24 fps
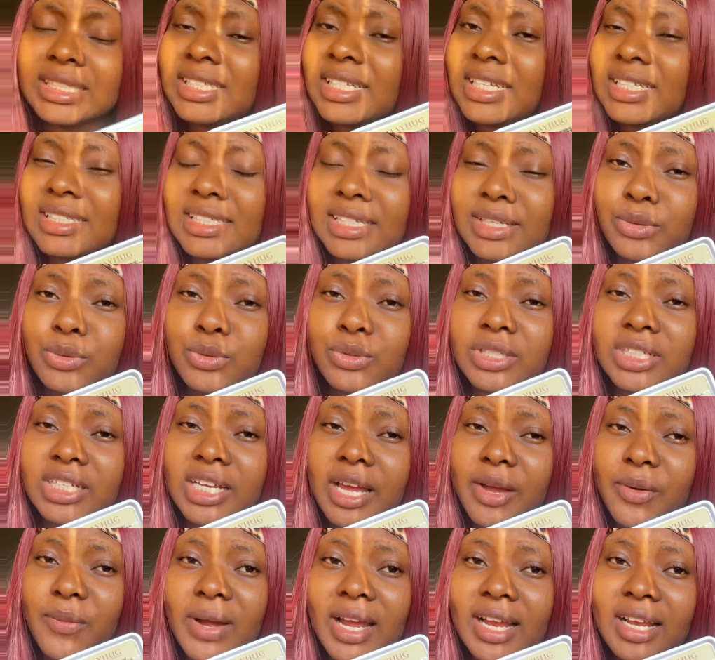is a single
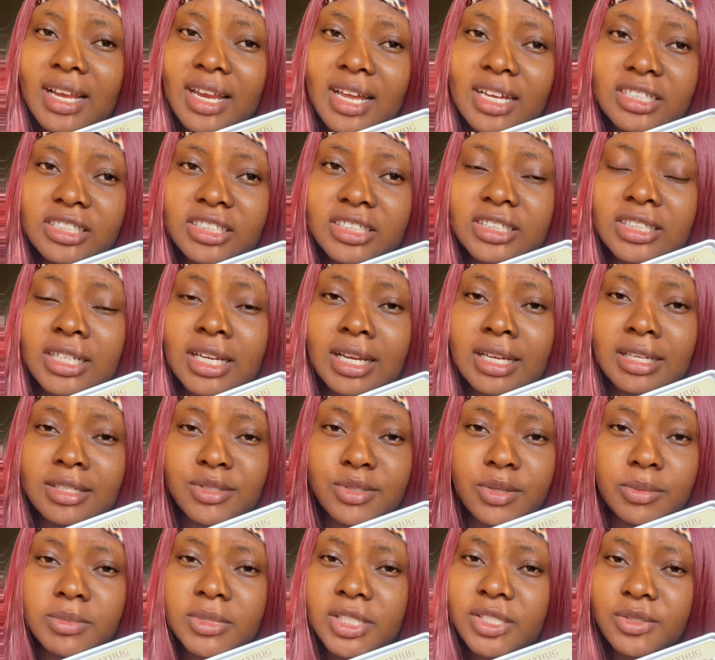DIY lash
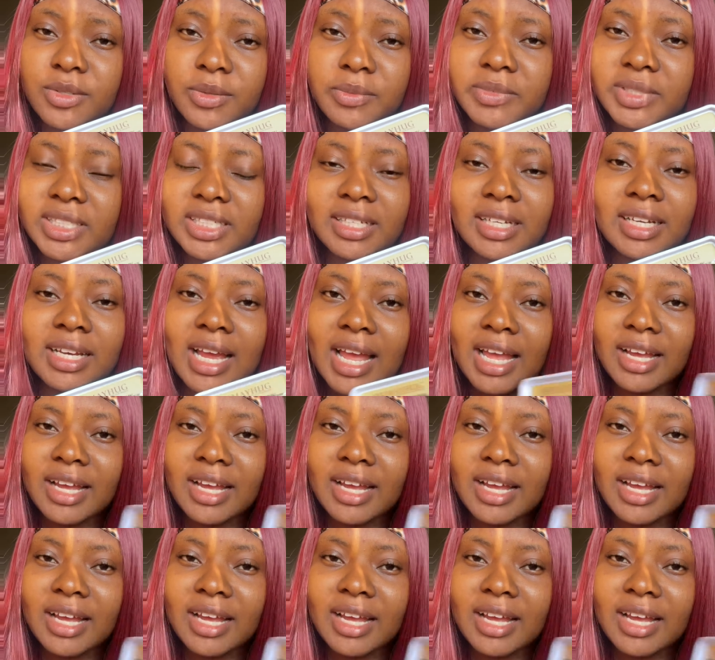something something.